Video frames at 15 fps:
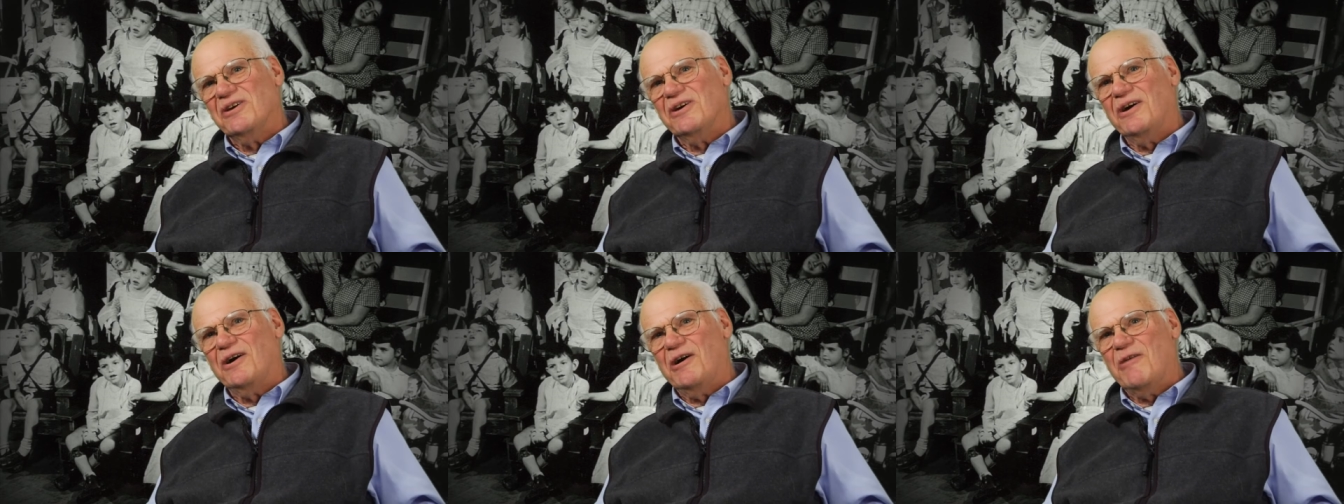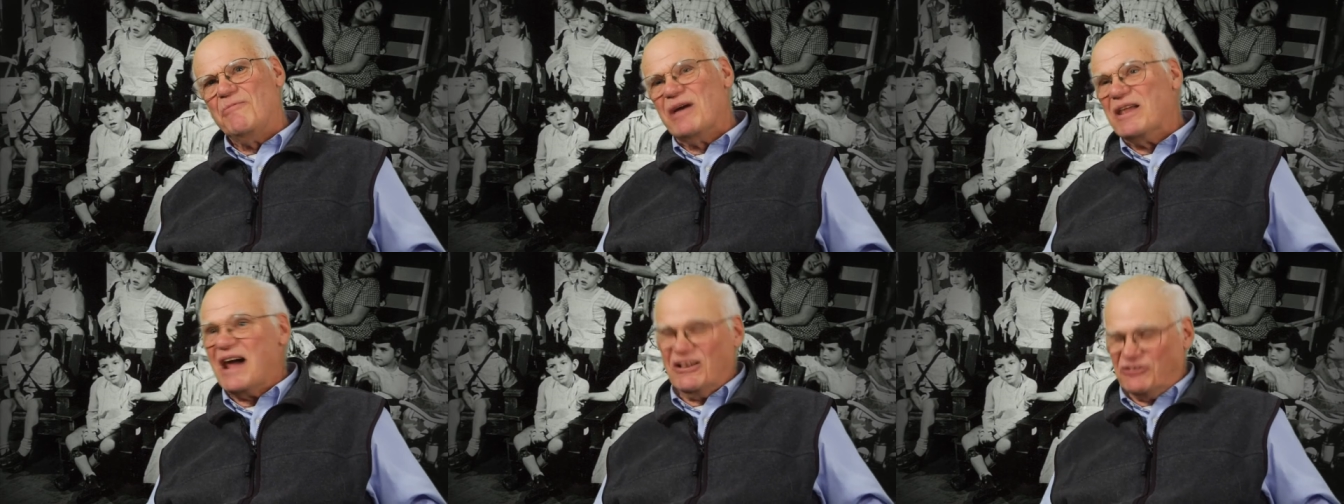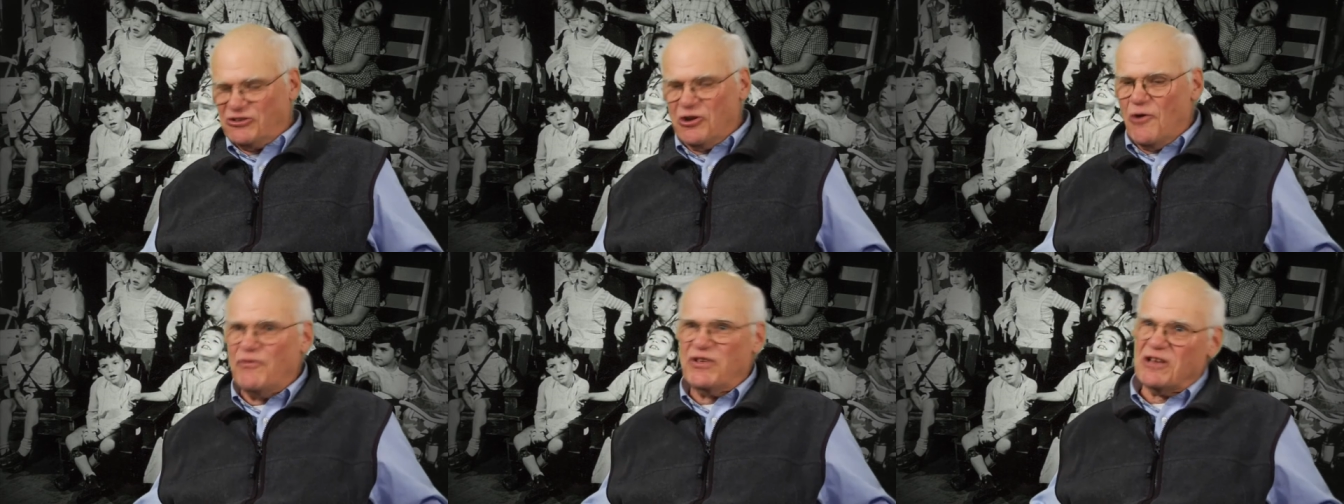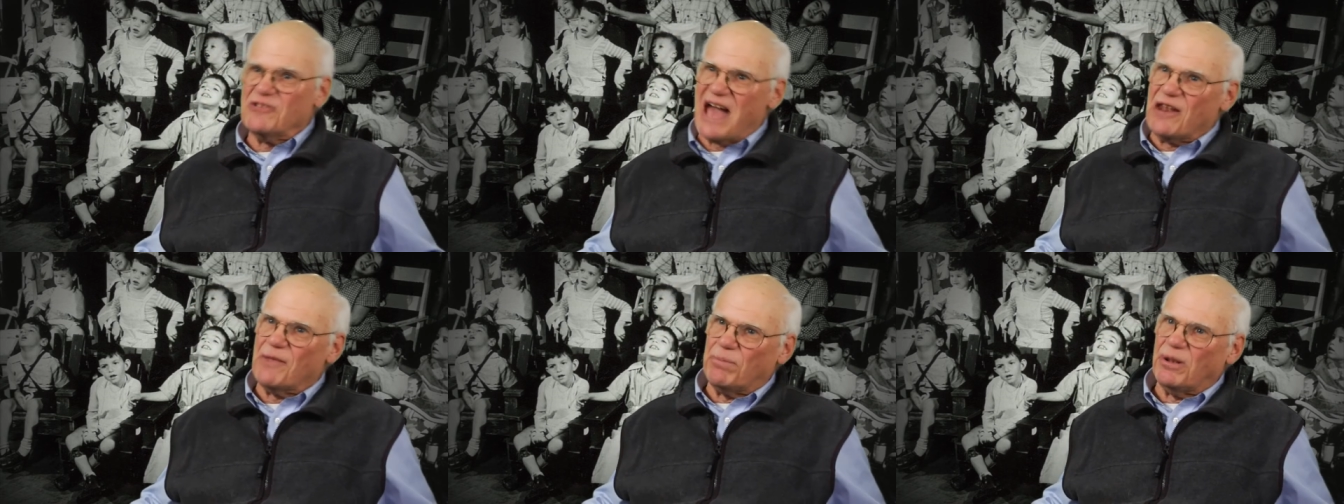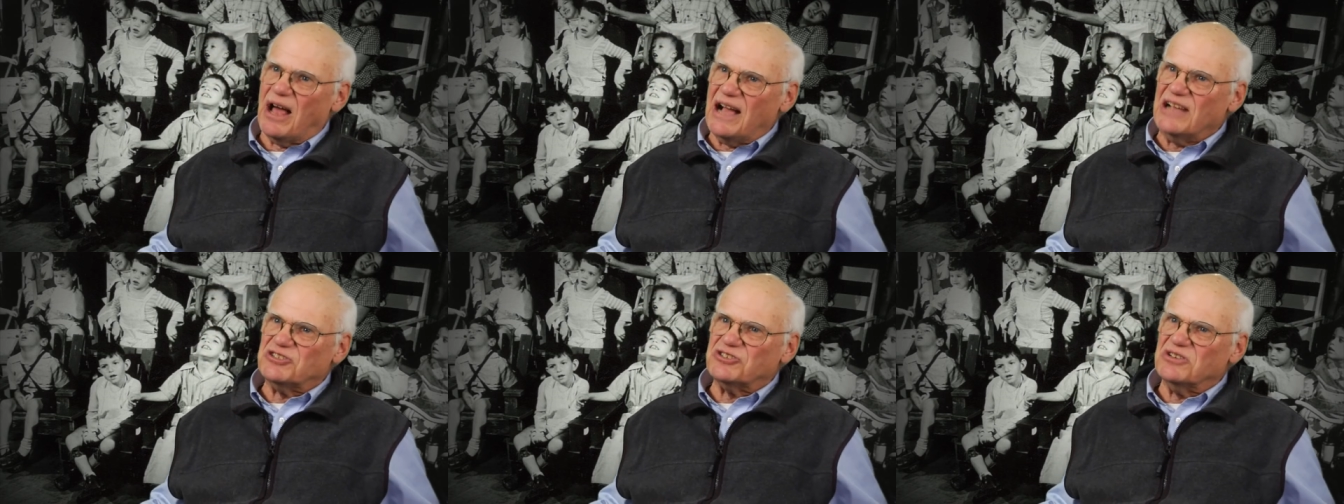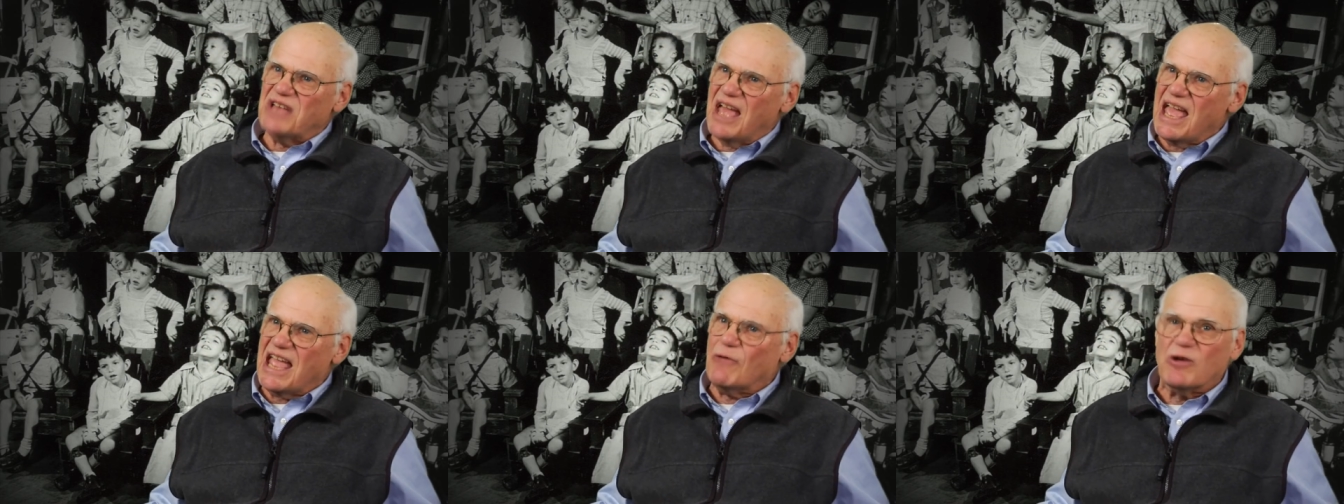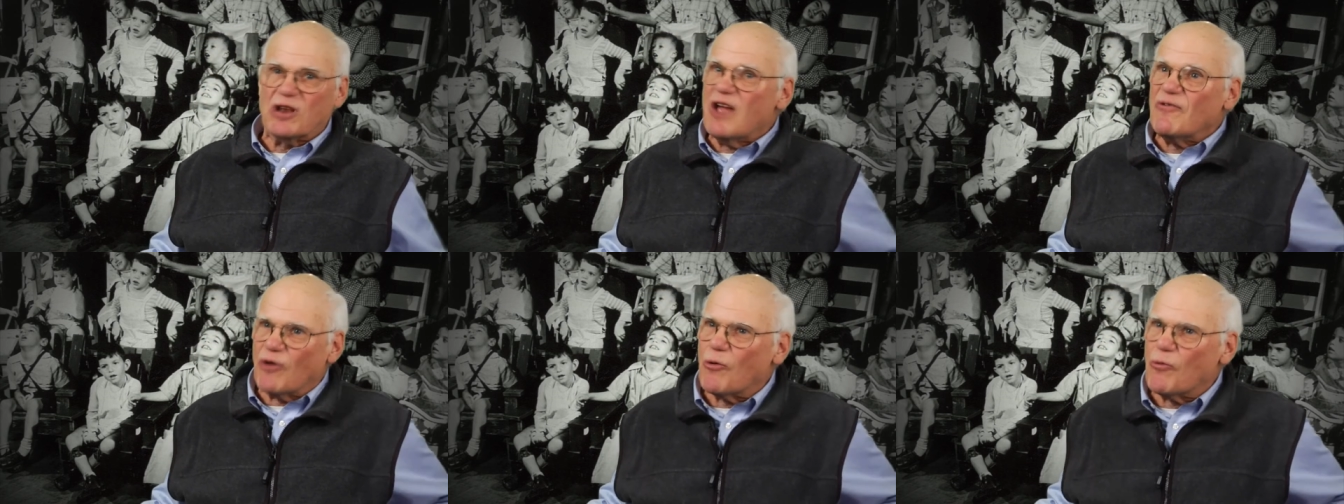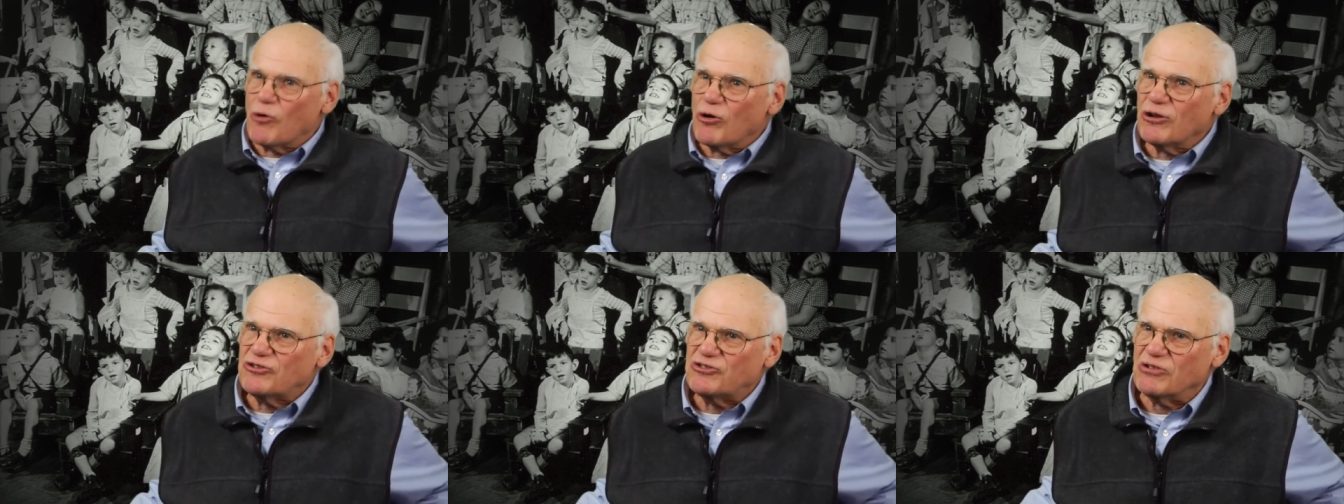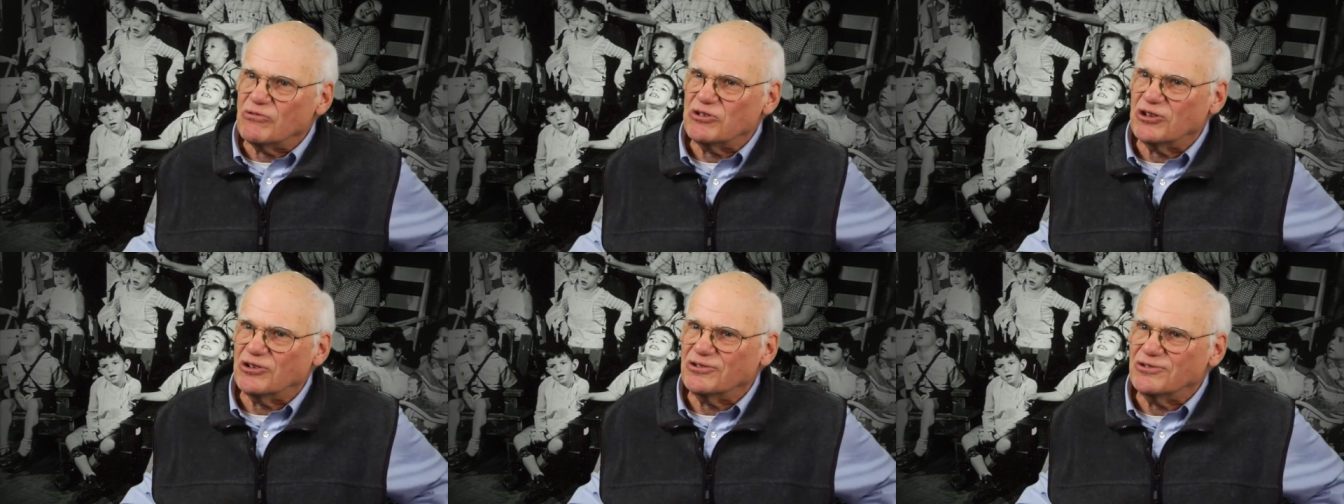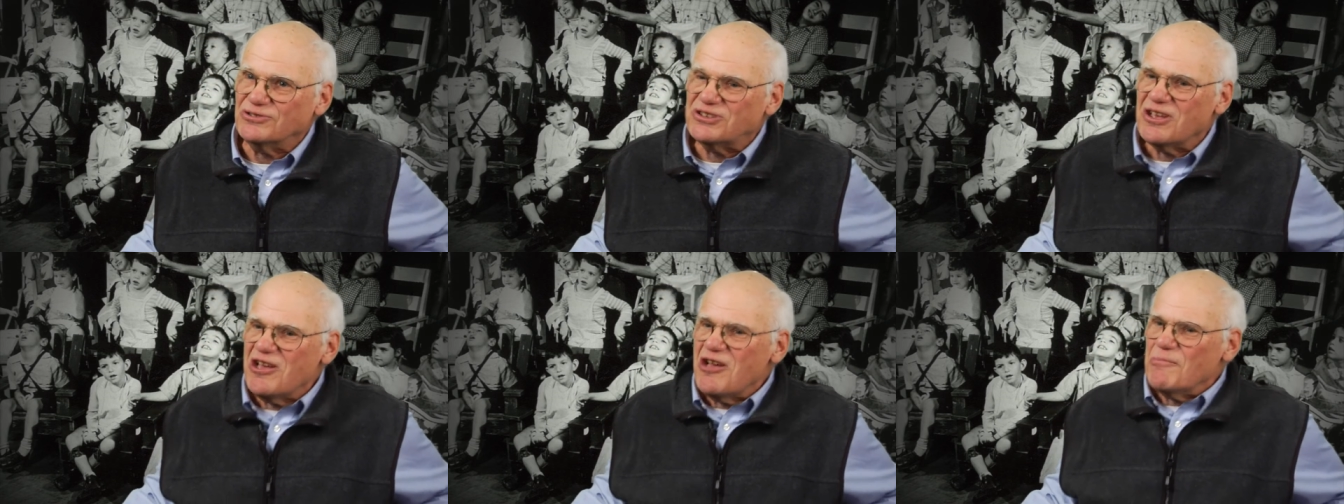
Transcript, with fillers: Um, and I still feel that applies today, whatever words you use.